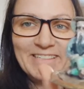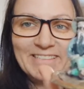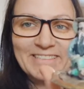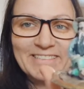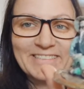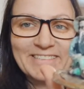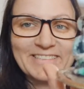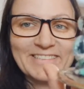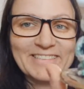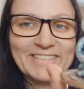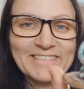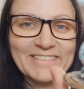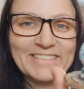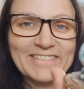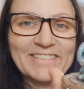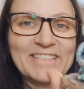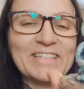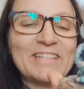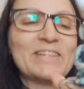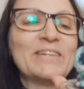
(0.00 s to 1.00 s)

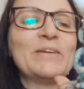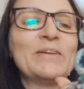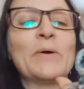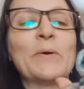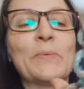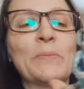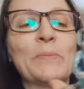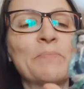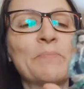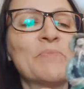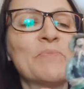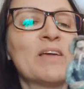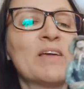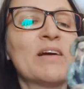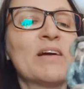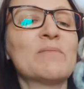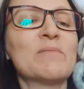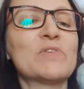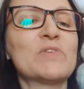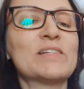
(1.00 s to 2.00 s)
No,
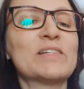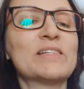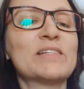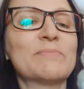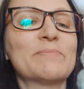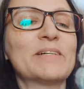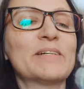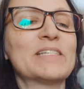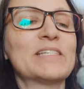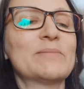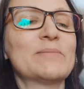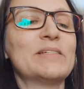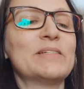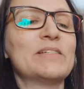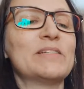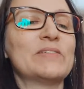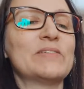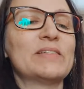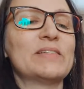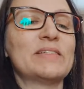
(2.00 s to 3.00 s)
I'm trying to get my husband
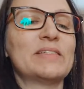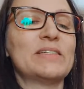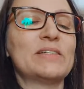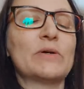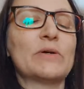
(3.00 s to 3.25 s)
into it and see,